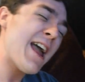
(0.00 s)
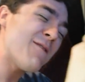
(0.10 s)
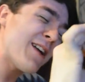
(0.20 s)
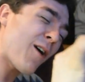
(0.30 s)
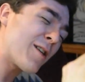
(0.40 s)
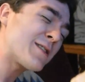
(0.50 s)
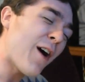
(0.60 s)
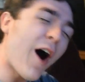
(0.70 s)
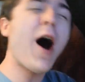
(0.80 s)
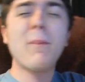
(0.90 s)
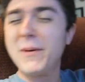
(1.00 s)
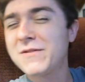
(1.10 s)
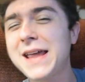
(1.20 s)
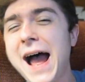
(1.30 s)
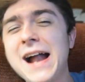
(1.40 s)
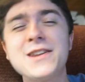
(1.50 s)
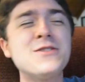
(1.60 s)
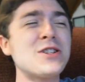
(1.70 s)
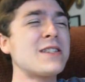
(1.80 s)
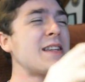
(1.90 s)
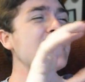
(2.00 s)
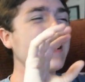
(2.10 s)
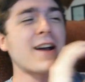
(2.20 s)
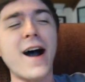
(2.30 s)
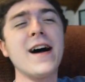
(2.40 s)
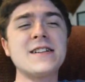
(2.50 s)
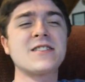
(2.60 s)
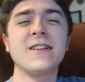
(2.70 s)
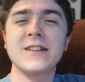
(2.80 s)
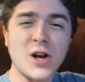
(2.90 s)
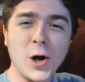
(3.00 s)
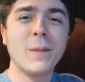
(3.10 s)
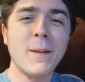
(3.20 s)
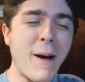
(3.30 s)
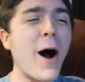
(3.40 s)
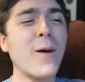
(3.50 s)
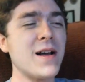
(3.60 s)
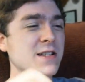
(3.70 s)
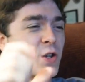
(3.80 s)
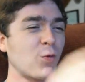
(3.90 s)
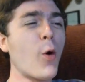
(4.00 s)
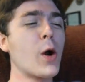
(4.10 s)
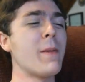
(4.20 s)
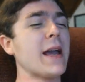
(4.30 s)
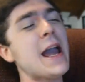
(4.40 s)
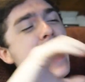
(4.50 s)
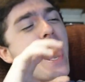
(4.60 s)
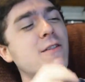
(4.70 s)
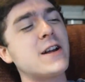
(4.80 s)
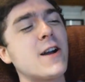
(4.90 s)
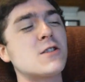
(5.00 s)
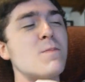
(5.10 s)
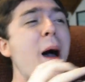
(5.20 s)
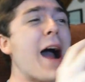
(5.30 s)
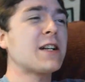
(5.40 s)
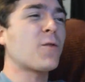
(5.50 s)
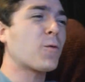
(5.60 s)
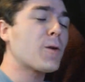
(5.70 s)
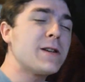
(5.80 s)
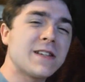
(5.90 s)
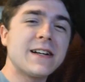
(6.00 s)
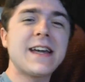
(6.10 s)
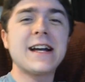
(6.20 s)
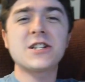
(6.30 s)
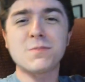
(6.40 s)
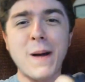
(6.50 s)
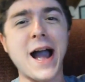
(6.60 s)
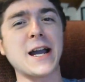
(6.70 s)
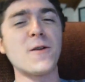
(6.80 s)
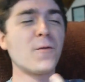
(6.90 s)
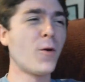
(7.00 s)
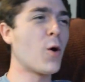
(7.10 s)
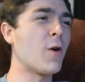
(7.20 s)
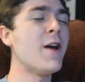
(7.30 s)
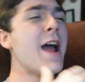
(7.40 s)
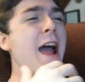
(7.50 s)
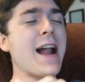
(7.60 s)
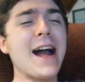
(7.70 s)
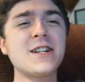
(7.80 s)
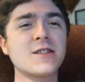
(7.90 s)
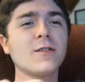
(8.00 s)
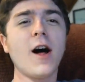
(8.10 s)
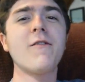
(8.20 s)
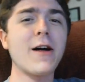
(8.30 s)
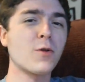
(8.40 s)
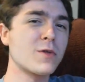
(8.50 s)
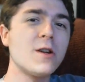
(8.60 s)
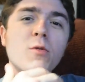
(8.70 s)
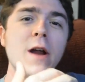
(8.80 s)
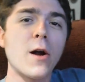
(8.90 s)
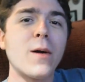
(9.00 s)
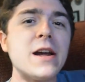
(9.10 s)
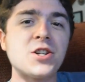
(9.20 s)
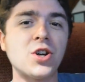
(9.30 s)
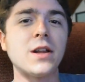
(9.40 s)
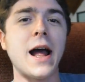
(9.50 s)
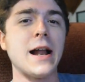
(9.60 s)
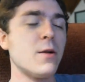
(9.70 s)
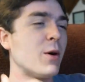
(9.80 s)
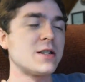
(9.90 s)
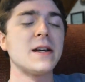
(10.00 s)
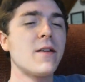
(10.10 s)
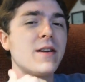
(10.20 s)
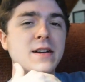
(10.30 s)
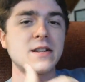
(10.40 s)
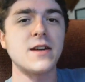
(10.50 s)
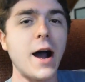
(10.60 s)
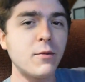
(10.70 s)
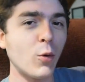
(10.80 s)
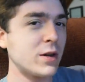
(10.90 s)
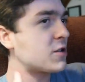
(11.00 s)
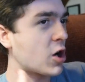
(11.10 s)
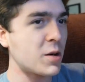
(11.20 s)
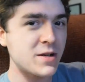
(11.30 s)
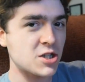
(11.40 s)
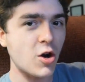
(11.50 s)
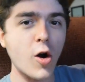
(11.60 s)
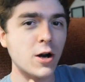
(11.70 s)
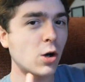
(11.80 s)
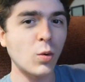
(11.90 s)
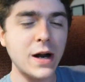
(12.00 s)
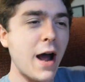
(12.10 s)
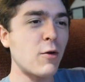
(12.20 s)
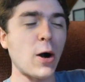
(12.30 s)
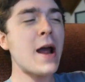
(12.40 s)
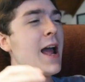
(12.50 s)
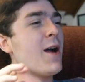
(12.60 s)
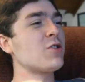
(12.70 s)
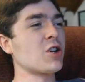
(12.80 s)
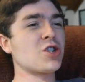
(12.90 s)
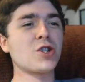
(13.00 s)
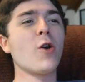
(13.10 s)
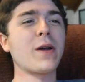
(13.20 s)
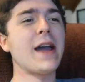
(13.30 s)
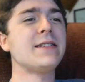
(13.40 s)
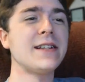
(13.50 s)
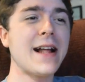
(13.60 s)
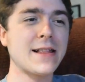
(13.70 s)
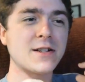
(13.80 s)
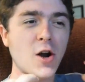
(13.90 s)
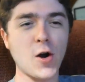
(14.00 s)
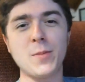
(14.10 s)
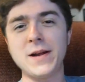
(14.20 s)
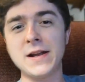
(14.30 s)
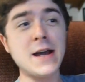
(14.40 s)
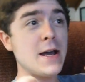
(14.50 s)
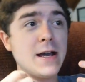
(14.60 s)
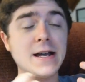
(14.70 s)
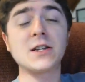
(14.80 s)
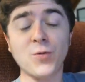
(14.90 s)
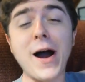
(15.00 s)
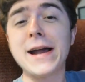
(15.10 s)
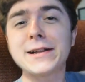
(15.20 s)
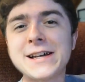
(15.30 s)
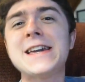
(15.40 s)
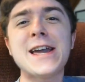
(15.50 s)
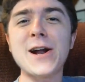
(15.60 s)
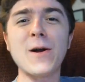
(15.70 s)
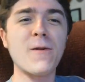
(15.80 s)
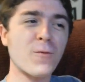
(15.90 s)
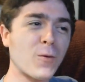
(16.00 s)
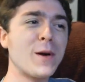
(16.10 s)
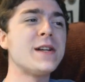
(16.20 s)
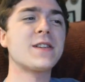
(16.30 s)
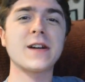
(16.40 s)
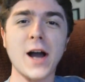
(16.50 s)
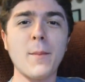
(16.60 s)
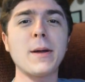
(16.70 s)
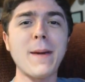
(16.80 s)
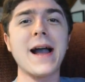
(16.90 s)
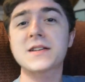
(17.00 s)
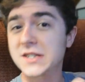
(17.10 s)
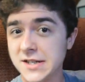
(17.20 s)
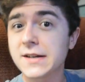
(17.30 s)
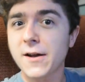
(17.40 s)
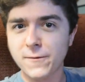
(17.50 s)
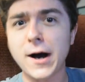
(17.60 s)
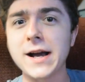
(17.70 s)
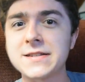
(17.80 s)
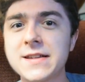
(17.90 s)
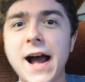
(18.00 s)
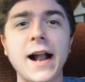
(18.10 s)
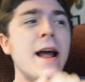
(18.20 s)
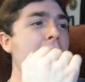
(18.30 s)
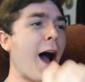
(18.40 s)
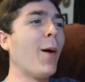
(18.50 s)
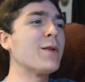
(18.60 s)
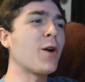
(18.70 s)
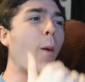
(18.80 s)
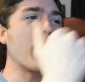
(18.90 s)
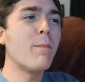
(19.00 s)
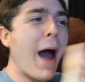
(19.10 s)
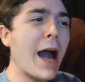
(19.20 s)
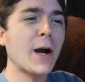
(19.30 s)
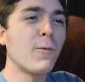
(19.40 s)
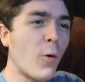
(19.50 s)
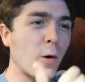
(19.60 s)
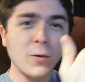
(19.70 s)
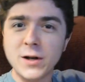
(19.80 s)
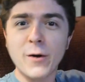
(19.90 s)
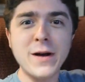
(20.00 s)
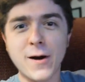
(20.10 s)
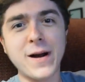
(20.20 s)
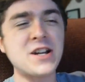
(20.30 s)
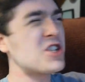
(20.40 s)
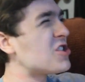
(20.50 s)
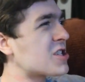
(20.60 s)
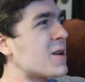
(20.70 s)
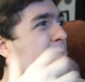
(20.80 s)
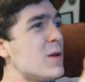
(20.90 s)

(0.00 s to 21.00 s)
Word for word: and then on top of that, you just see the cuts to the Tournament of Power as it's forming, and then it goes back to Frieza again, just back and forth, and I just love how there was no narration in that. It wasn't giving us a time to when the tournament started or whatever, it was just showcasing that the tournament is finally here, and Frieza coming back signifies that. How it was going back and forth with no narration, just the